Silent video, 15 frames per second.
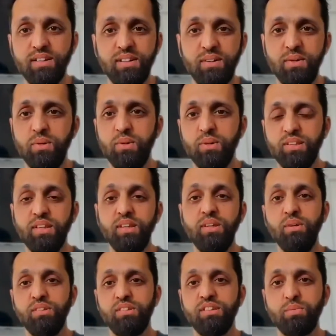or the
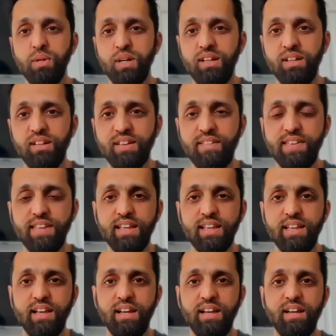user's world.
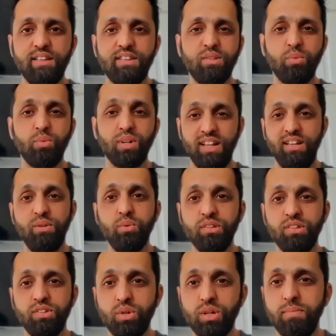So what I always
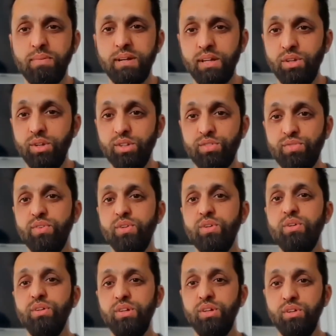talk about,
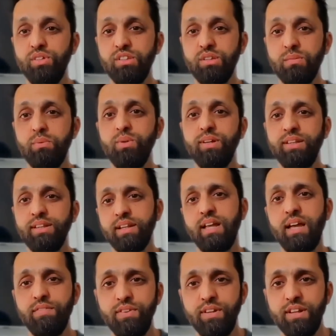useful, usable, and
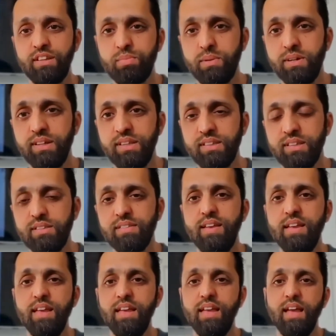delightful experiences.
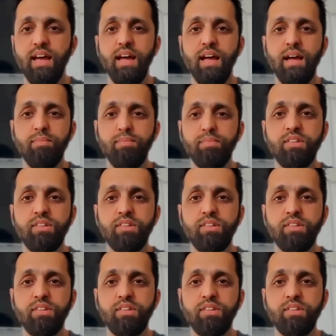So